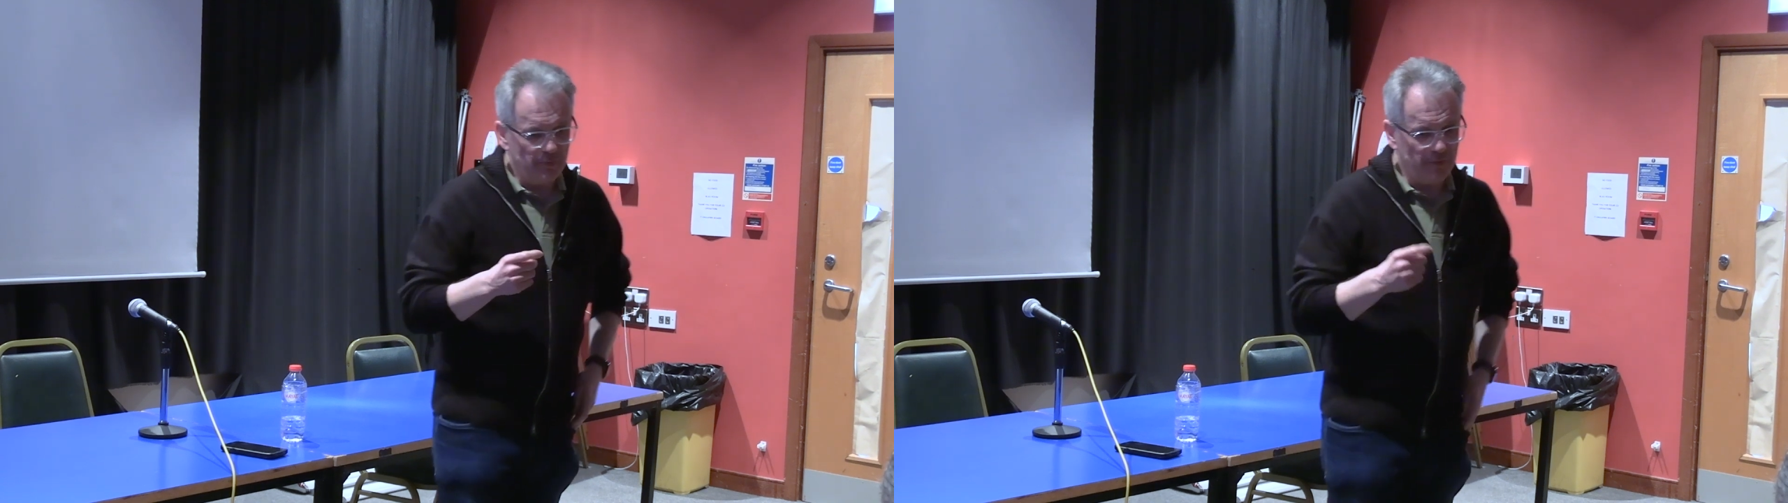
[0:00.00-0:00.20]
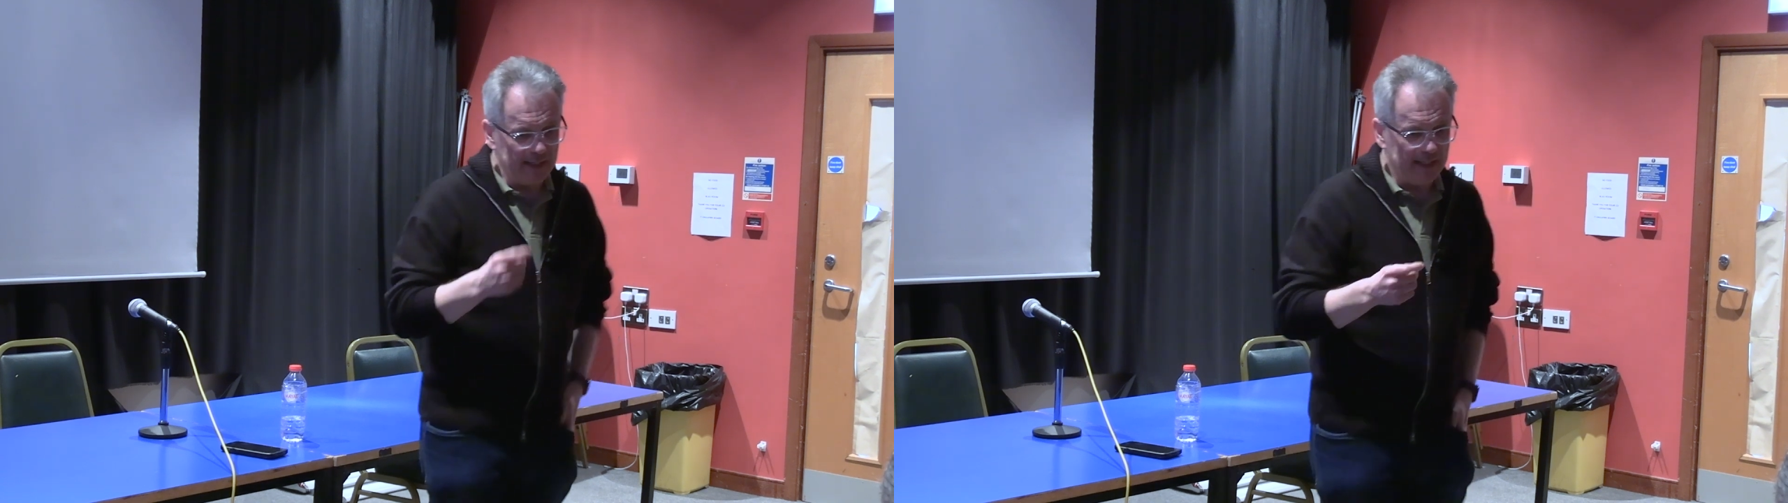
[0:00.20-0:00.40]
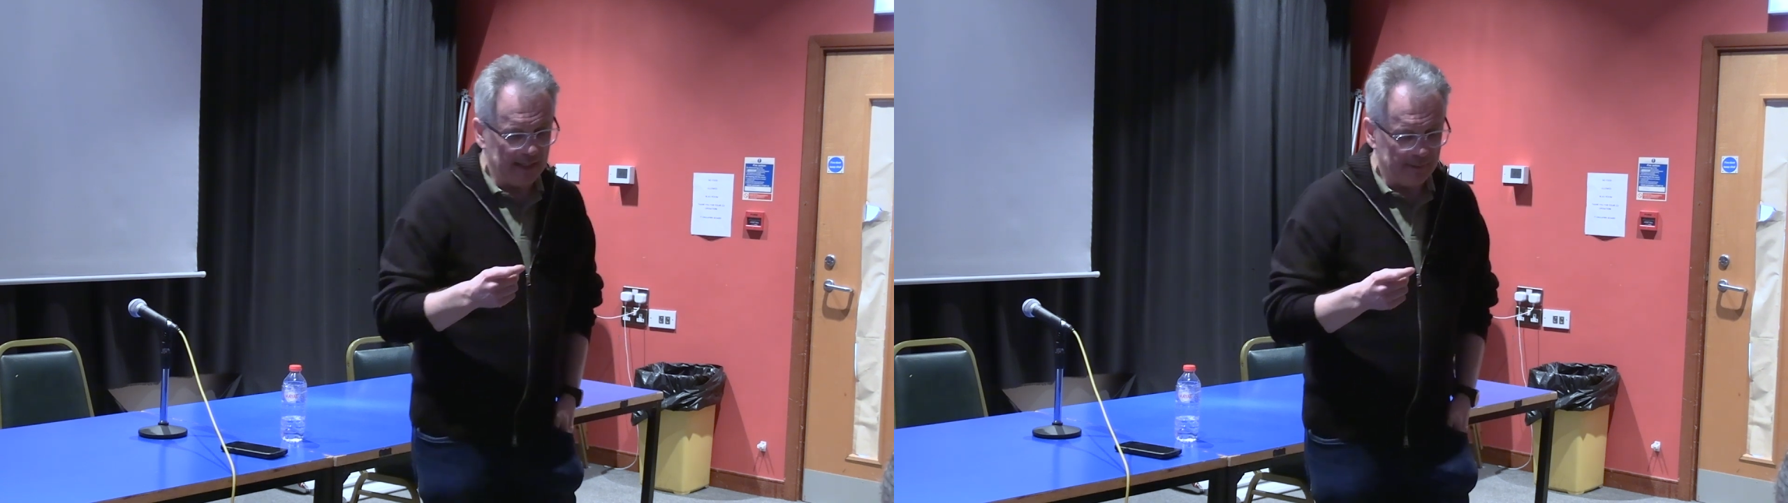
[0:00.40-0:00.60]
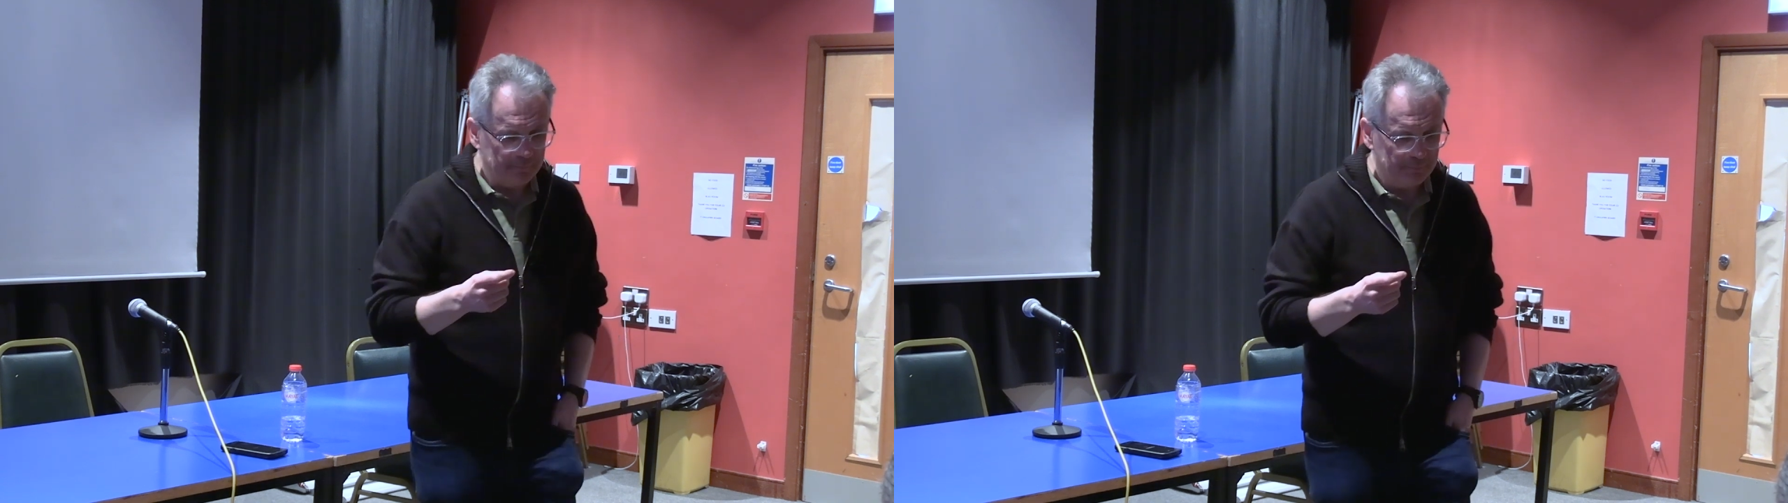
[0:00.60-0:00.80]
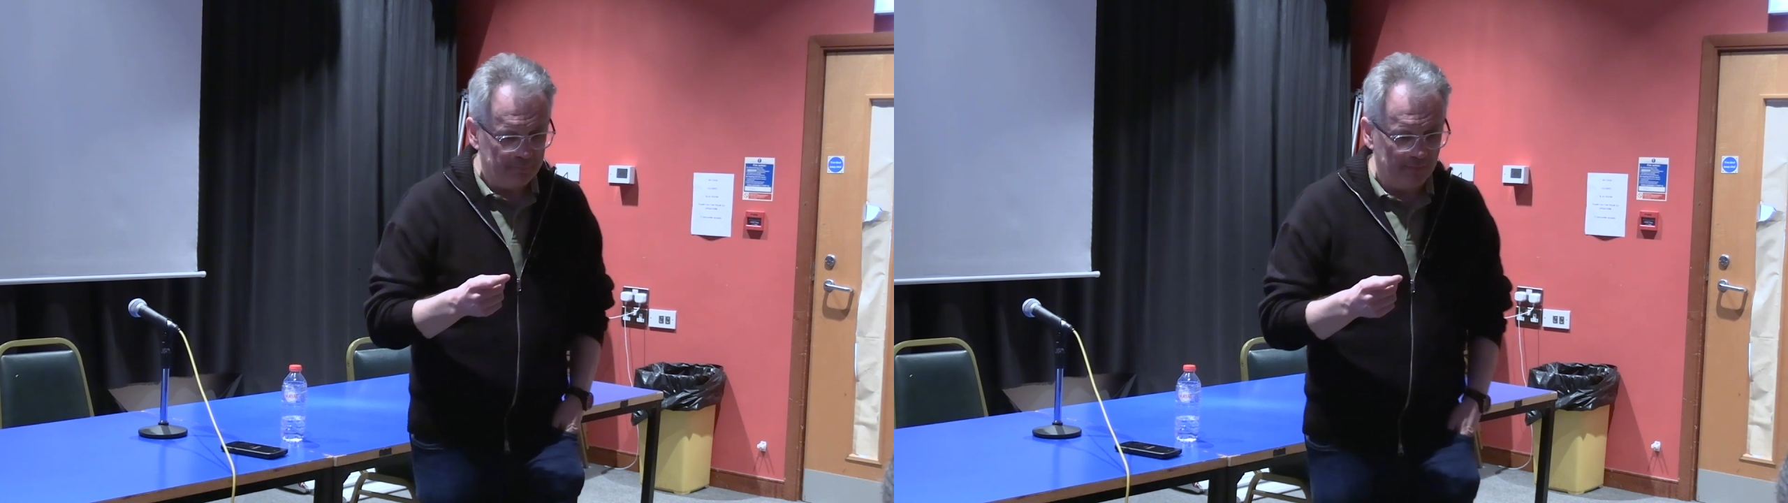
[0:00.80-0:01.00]
thing
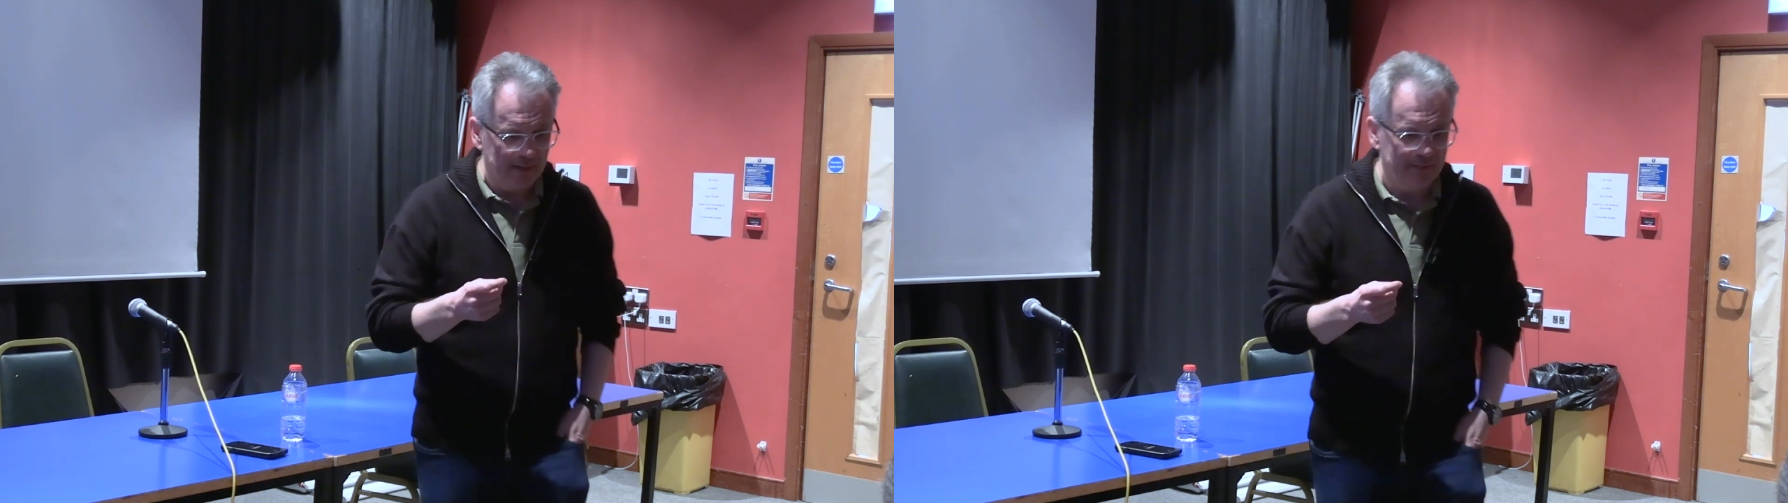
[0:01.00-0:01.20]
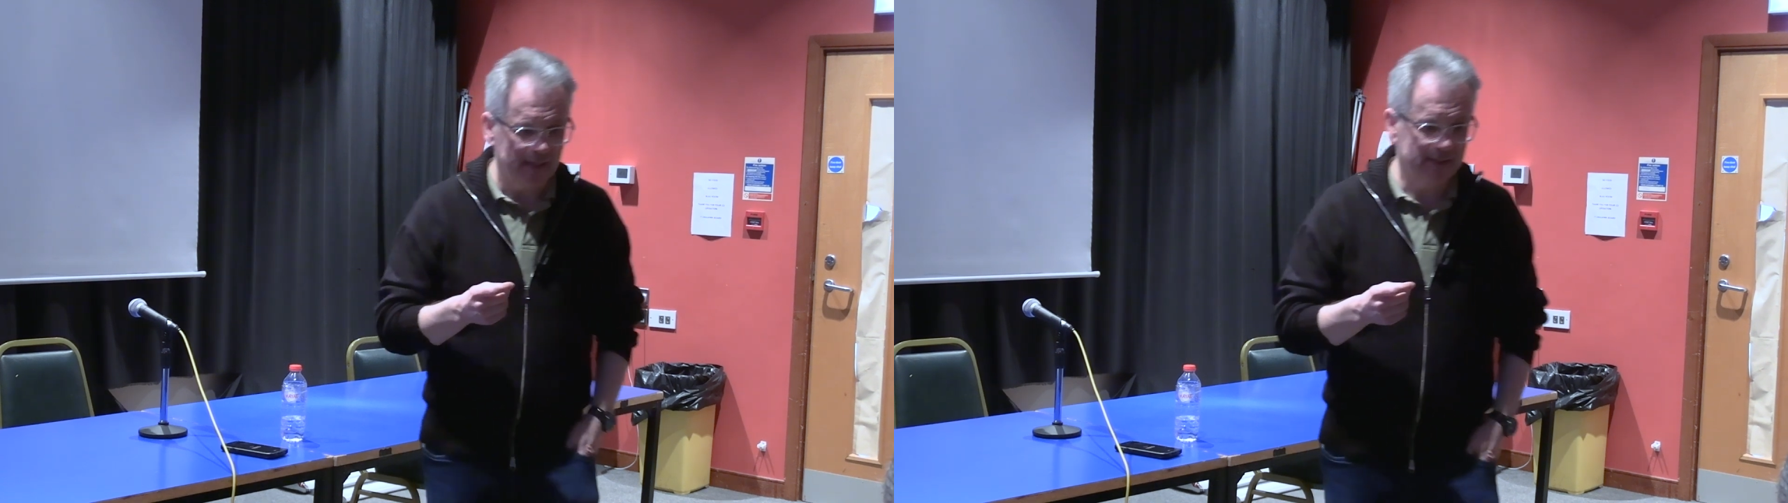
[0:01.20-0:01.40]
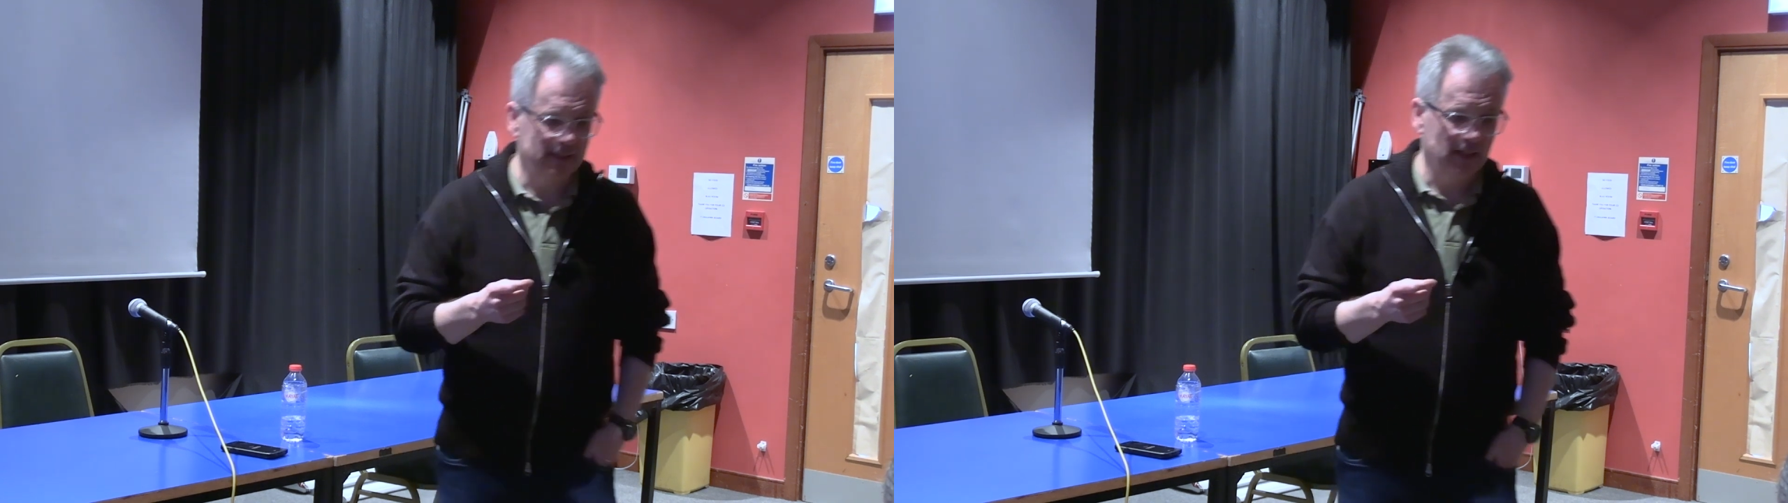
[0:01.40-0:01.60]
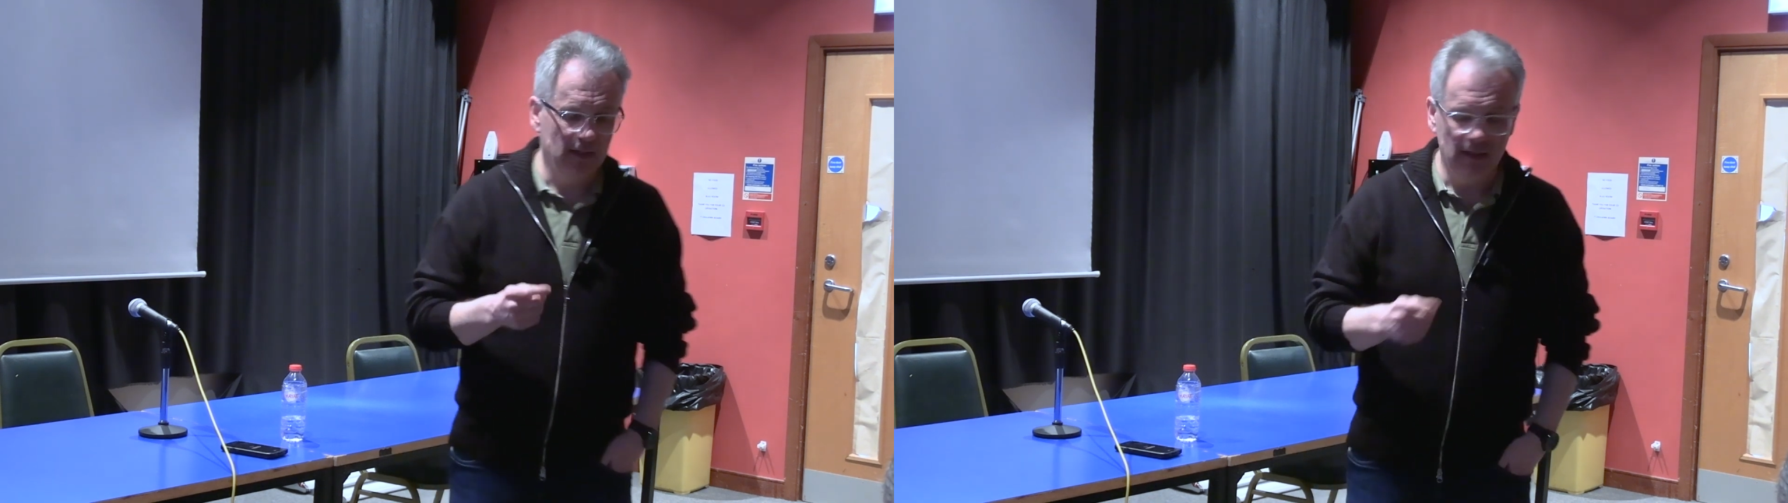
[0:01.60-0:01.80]
that,